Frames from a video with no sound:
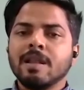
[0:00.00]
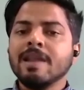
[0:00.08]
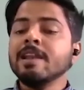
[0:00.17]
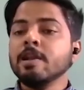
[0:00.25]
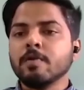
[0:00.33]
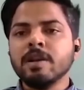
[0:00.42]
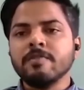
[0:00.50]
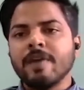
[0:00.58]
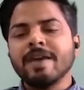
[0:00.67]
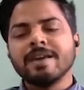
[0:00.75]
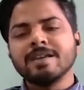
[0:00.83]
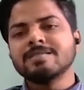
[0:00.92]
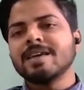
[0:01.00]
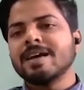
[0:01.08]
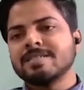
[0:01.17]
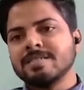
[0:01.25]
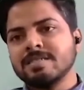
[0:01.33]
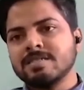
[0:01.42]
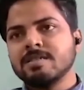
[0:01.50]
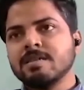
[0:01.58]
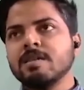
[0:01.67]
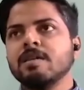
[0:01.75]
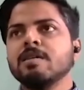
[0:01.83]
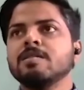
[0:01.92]
liquidifying its
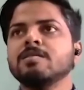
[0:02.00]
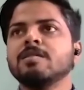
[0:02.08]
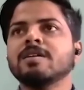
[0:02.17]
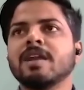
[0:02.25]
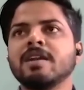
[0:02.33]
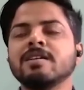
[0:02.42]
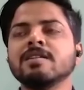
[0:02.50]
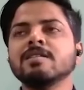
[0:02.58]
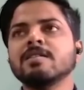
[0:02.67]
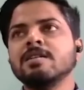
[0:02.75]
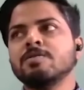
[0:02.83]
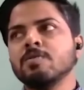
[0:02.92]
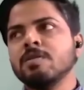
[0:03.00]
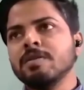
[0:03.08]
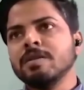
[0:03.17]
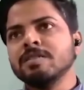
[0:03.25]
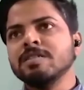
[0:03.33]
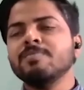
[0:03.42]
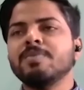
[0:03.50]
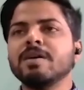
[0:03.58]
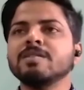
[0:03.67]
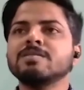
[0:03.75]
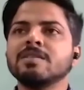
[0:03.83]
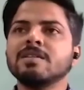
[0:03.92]
assets, the creditor control regime
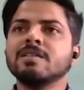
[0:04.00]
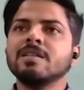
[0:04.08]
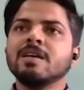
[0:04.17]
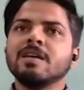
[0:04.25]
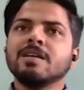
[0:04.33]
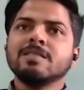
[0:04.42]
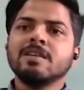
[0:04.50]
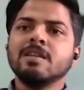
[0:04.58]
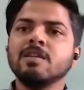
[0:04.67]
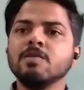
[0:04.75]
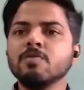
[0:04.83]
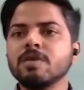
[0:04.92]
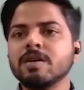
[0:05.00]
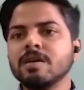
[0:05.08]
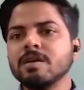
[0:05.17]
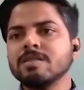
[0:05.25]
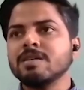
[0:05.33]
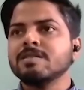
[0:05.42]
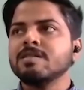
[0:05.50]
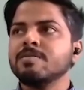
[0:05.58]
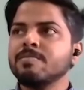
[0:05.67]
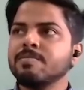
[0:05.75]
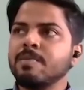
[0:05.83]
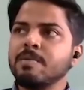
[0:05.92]
brings in the
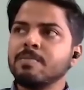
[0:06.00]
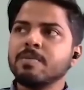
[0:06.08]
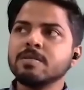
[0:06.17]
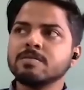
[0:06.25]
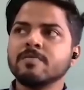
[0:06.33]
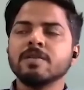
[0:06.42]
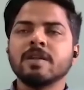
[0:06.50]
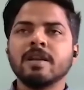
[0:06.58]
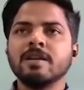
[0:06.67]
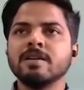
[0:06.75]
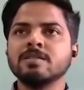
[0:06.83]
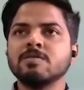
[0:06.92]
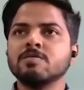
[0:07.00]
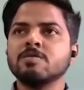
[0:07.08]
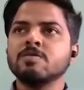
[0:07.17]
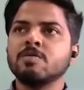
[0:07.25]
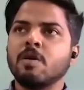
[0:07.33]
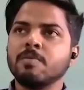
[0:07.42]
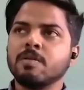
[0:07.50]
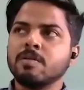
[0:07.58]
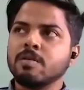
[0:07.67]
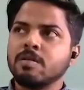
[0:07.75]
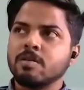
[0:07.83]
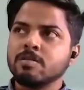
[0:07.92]
members of the creditors or
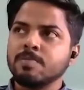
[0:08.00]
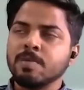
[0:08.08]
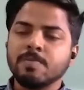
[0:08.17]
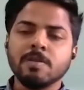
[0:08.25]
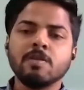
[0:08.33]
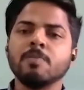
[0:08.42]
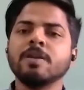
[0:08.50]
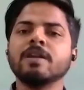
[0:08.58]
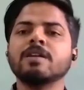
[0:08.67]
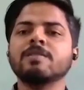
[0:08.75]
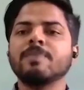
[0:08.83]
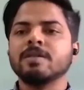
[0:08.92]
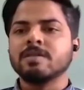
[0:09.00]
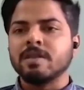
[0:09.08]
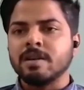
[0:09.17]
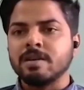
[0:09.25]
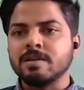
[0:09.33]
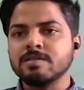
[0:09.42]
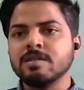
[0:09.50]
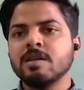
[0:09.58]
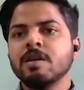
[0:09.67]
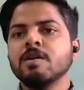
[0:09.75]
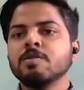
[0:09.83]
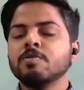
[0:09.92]
the people nominated by the creditors
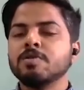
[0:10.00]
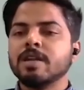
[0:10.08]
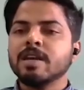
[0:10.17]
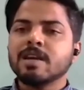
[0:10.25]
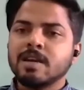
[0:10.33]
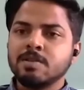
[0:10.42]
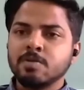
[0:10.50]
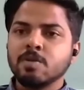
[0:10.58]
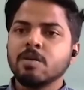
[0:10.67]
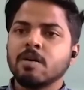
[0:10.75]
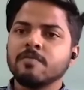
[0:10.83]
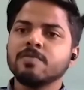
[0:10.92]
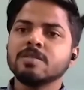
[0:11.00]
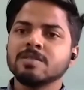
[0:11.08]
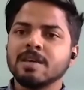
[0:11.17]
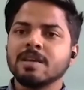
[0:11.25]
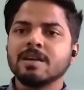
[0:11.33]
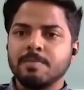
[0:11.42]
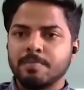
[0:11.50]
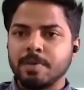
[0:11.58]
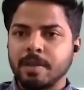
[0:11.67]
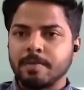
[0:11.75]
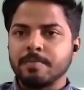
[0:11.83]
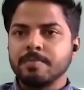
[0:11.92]
to take control of the sick
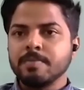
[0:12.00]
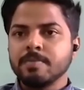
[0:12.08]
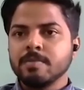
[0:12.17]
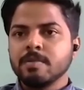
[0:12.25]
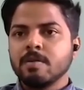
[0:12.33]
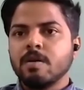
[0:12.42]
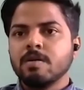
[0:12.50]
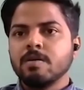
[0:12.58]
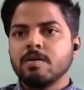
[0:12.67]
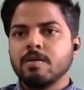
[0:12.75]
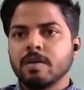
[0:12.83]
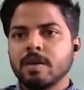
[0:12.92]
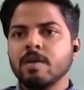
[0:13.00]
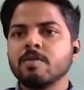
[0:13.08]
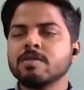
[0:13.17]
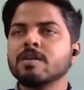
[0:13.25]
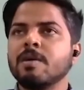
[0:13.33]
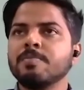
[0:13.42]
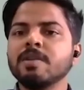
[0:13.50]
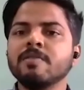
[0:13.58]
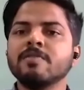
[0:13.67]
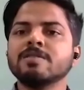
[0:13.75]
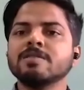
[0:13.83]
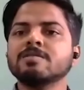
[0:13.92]
company, okay, or the
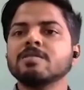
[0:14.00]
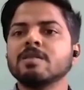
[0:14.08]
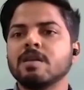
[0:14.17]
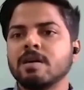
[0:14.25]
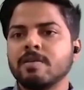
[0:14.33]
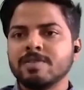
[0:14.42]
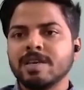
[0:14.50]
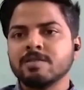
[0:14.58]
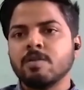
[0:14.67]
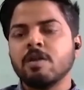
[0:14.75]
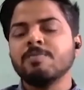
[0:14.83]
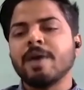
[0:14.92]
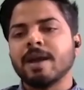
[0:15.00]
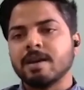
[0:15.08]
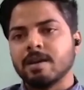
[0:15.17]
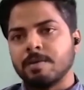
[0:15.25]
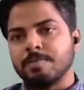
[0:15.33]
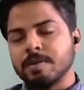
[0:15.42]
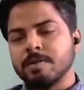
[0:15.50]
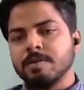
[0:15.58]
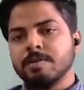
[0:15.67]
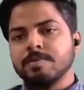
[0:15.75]
company which has gone bankrupt,